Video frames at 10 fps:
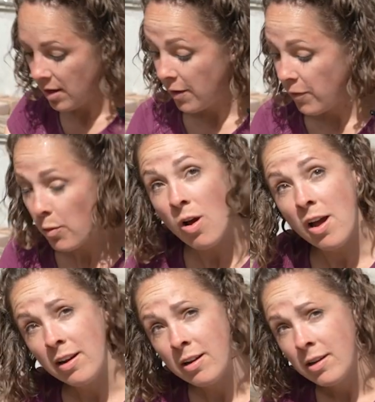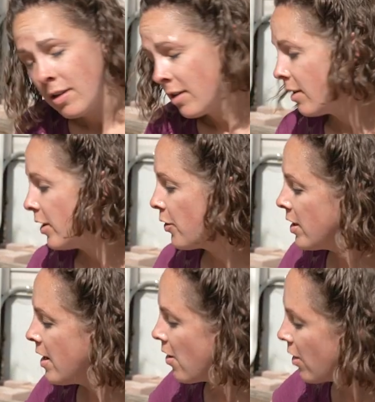If you want, you
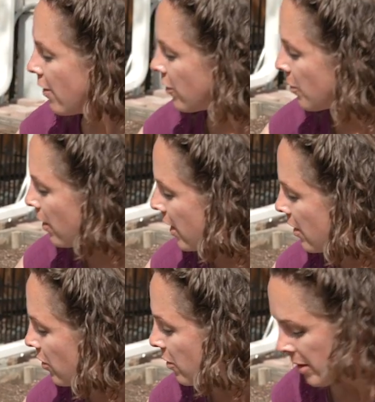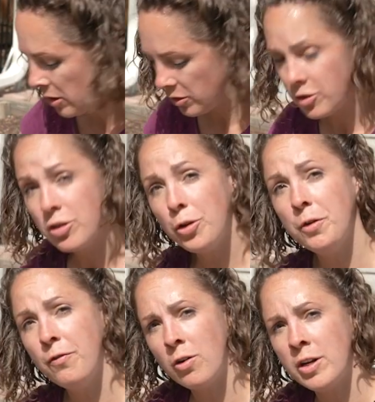can now cover the plant with about 2
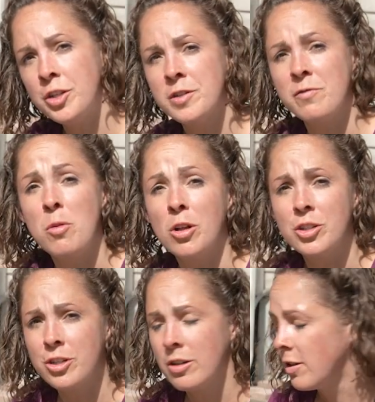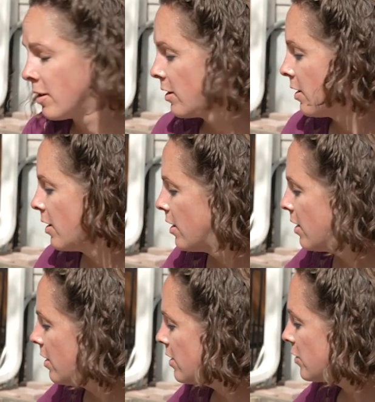to 4 inches of mulch.
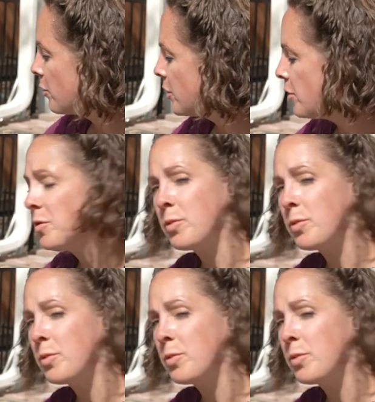This will reduce